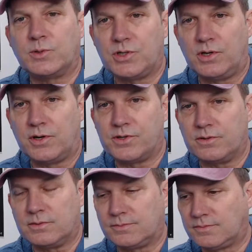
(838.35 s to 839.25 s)

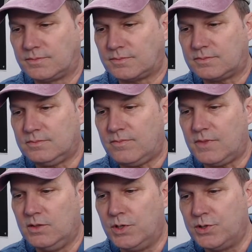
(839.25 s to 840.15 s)
charger.
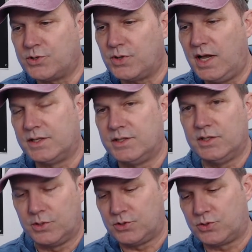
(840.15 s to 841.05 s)
What you're trying to do is you're